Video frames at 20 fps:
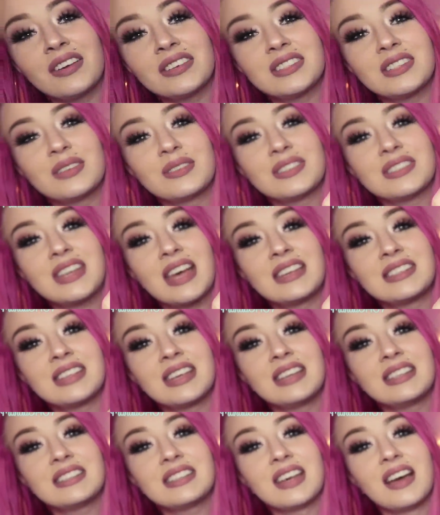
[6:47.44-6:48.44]
also says
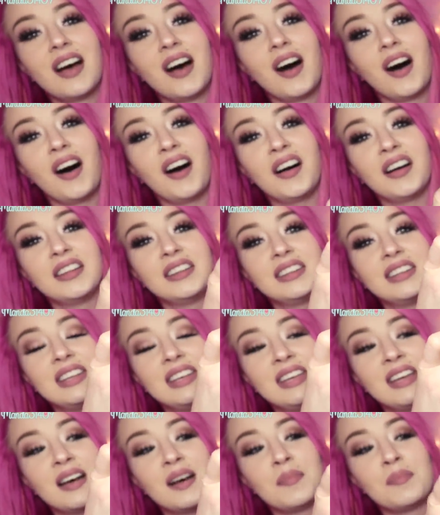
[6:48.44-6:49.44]
it on
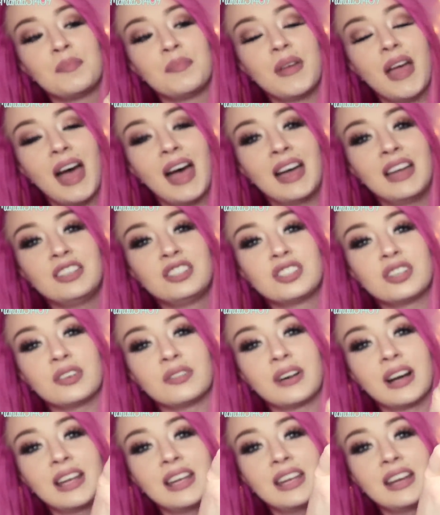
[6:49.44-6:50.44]
the edge
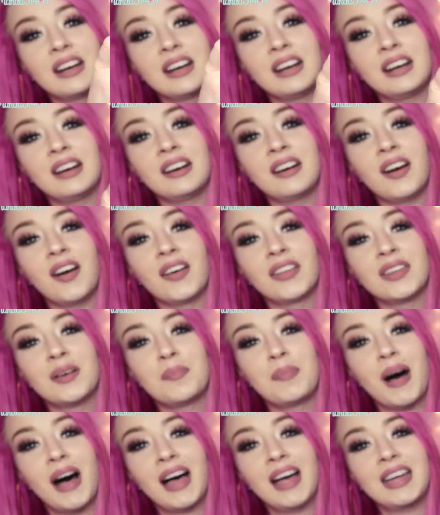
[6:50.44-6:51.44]
right here on the
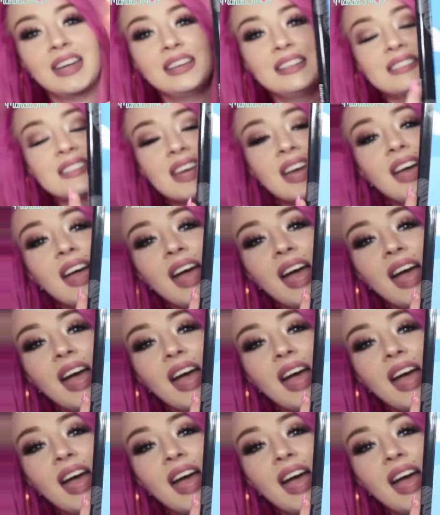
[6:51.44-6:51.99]
bind,